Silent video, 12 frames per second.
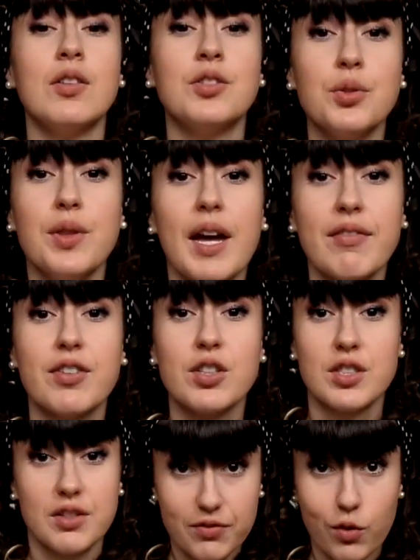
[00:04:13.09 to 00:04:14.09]
Do that
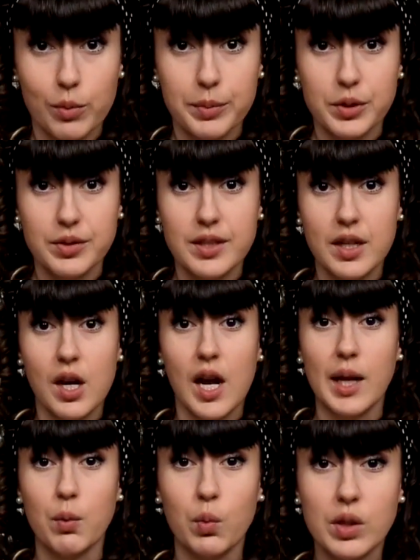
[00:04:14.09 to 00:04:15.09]
first and foremost.
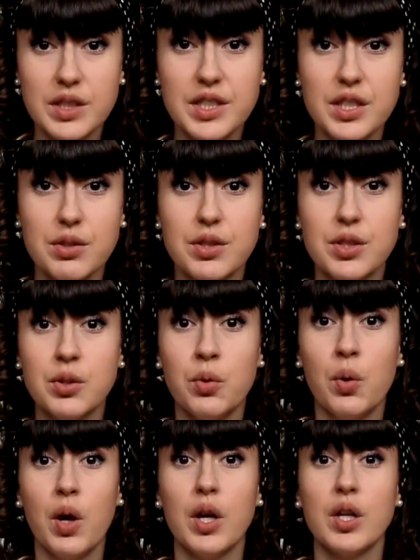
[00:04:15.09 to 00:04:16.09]
And once you
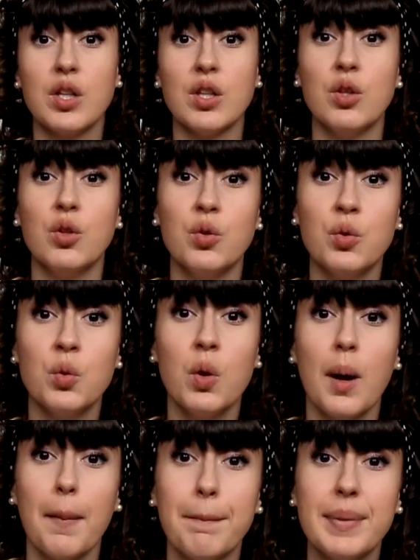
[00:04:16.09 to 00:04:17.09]
do,
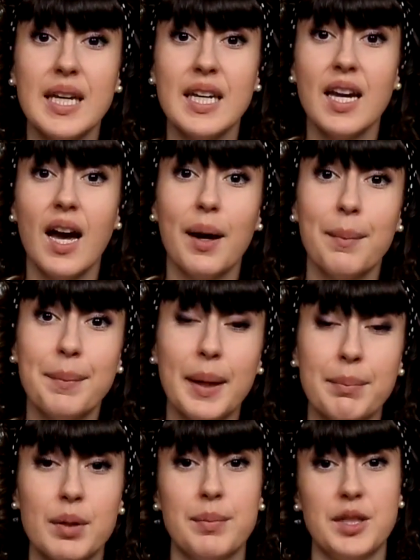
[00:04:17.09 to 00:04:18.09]
you be a
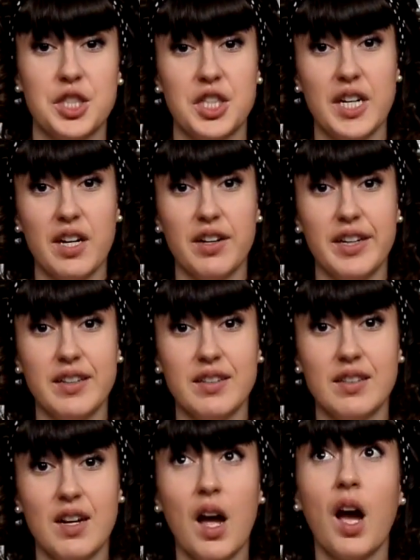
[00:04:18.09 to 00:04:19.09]
member missionary.
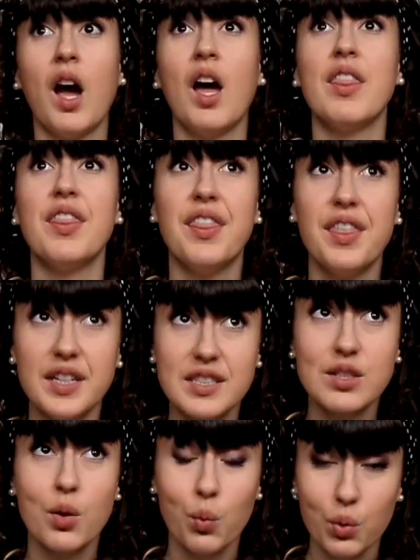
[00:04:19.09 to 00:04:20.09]

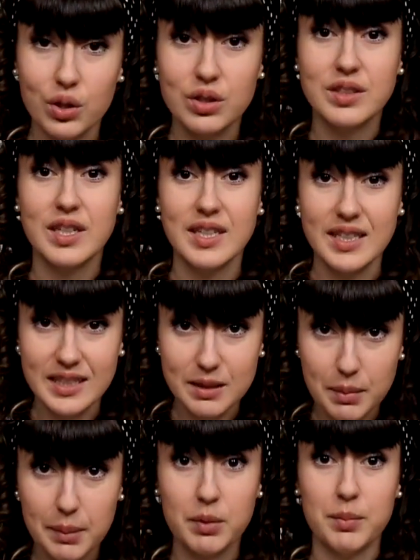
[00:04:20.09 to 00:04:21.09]
This world
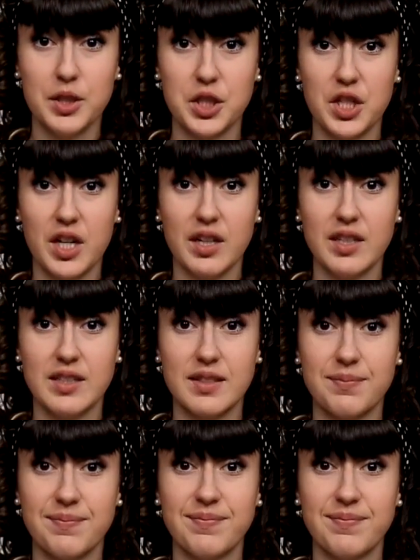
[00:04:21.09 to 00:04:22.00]
needs member missionaries.